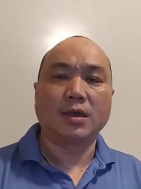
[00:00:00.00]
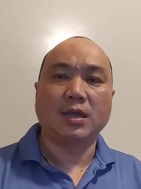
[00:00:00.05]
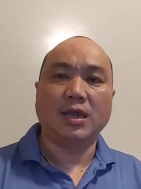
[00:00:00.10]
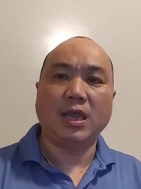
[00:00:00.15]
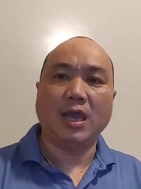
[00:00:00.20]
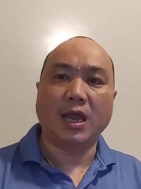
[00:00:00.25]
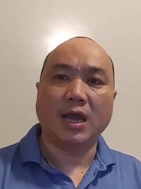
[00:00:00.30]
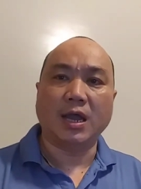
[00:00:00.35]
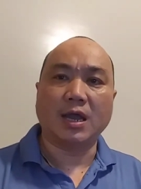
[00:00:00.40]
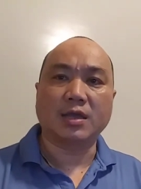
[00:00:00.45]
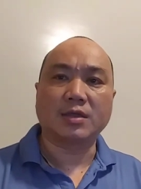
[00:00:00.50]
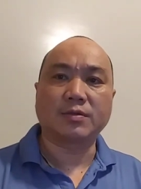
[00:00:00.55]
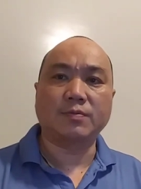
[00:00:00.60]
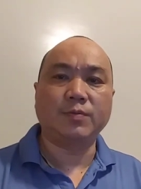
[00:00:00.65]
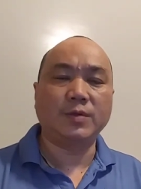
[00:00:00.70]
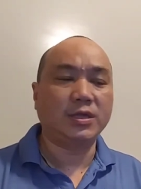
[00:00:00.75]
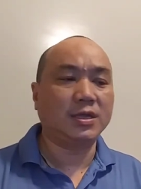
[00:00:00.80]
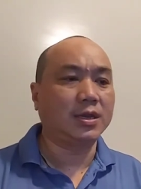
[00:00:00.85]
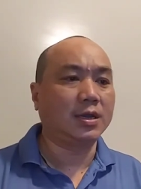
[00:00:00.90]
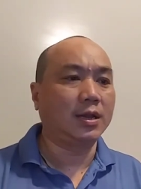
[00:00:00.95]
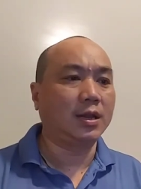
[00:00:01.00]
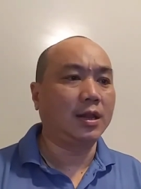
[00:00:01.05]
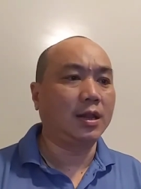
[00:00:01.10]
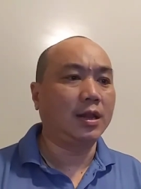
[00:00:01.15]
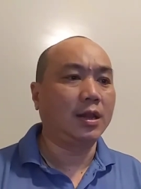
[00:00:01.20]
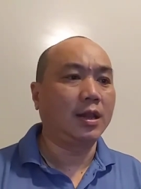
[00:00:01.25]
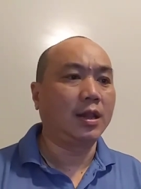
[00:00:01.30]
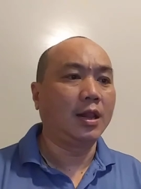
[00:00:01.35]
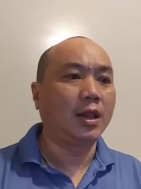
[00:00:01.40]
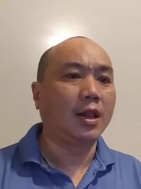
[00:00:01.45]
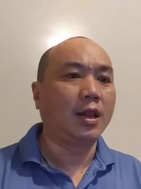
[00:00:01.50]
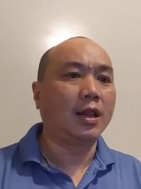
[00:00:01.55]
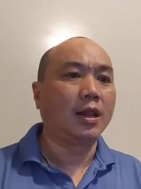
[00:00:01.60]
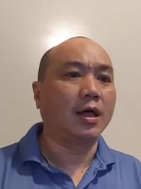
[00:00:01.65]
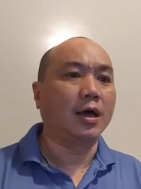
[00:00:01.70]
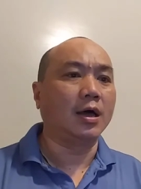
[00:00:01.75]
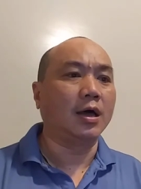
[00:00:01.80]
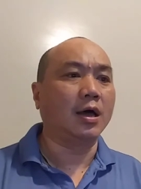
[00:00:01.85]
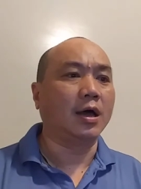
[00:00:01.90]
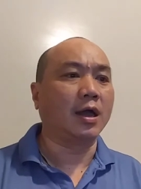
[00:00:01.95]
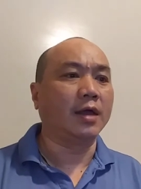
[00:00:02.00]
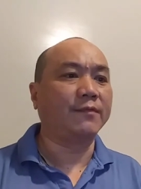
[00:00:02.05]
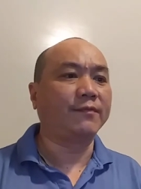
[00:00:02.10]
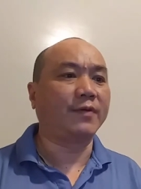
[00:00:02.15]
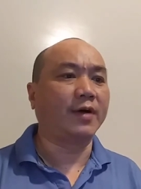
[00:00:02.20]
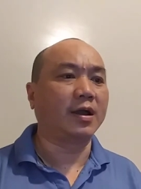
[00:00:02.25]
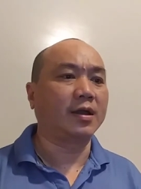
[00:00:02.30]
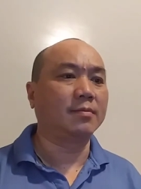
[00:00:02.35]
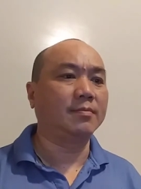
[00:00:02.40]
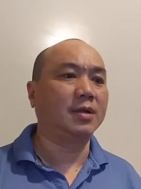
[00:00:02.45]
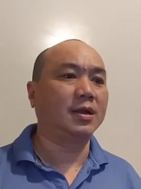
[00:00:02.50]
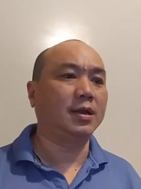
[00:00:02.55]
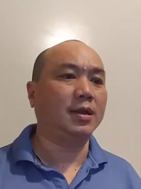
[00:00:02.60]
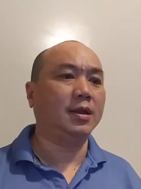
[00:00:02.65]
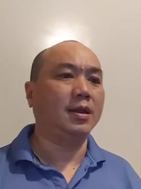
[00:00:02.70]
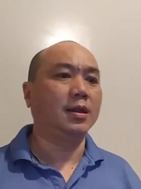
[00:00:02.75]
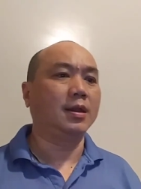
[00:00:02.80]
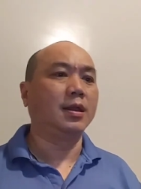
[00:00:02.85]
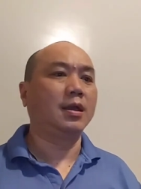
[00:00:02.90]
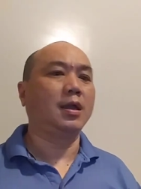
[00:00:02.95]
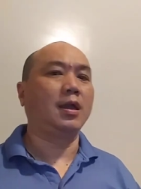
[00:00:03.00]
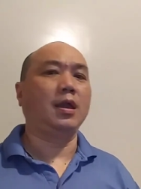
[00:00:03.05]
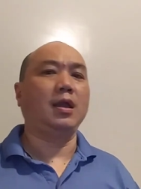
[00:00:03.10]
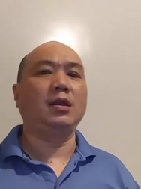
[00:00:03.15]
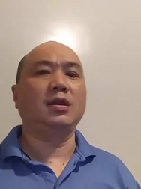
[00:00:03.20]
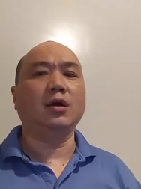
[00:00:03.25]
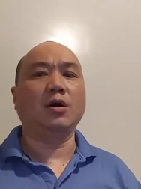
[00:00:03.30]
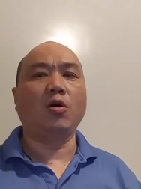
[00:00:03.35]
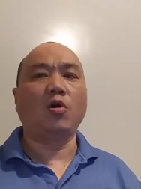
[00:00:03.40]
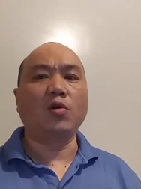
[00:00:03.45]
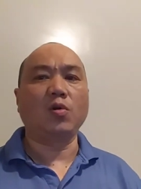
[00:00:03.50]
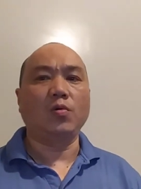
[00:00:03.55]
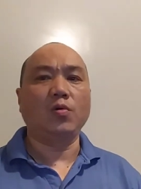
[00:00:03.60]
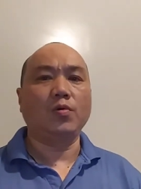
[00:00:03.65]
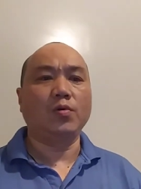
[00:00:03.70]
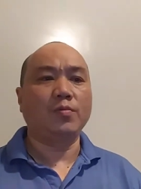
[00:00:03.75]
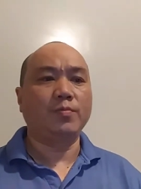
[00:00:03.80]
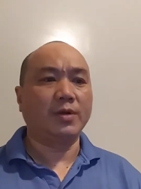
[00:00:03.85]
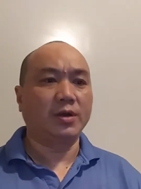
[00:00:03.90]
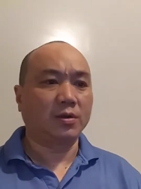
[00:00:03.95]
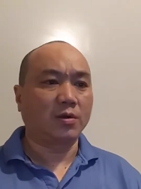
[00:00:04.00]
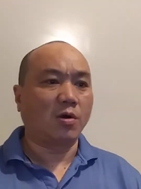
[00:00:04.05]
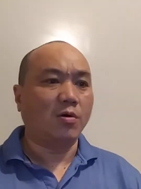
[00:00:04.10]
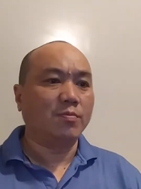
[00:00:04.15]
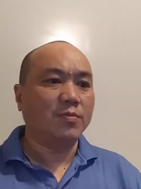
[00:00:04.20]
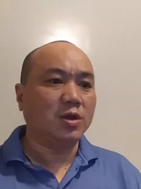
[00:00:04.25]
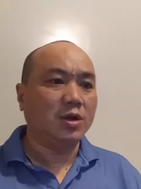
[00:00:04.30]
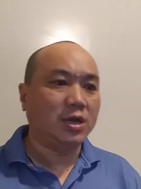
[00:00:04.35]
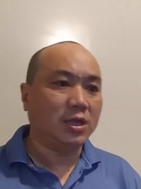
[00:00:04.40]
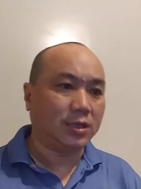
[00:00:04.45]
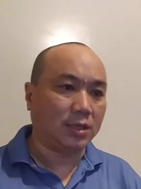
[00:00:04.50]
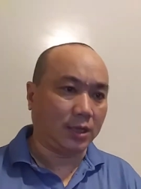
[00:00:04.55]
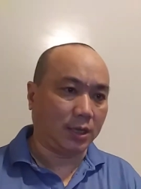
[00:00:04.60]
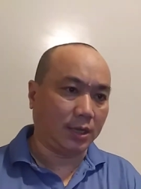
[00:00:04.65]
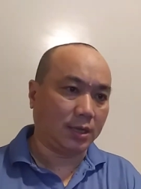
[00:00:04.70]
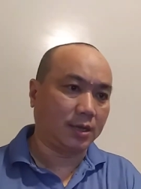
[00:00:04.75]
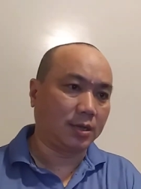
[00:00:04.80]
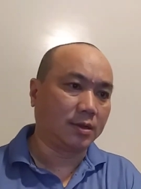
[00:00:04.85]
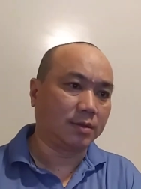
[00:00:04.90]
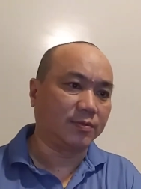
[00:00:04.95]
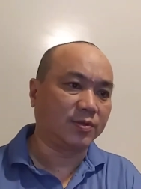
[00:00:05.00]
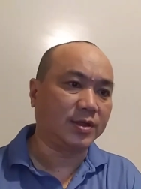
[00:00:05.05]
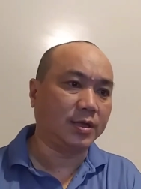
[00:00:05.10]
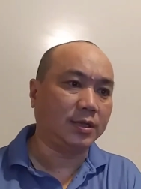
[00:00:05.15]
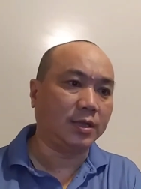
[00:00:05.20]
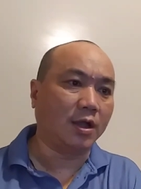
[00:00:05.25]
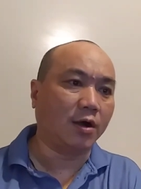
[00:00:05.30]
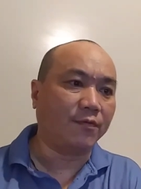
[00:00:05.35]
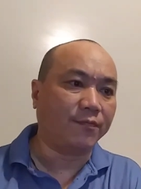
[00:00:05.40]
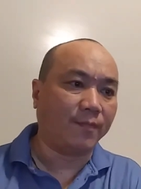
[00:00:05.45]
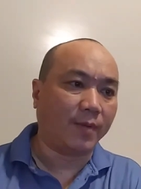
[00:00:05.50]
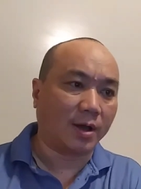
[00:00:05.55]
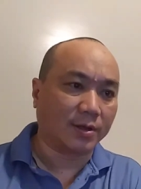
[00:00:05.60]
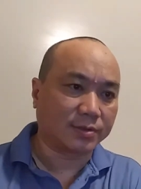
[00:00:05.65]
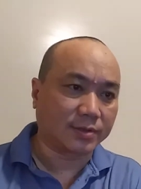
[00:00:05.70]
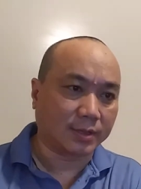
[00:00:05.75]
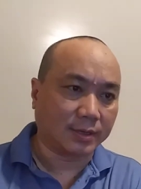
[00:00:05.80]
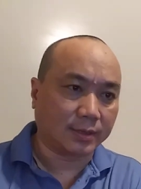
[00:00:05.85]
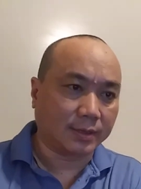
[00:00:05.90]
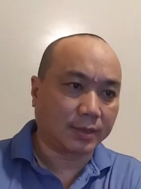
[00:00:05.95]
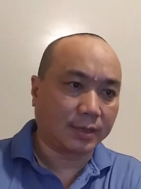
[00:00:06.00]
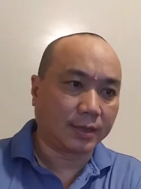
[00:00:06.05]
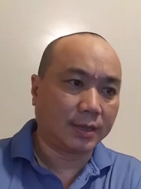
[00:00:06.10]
He has physical environment in the urban community, the city of Boston,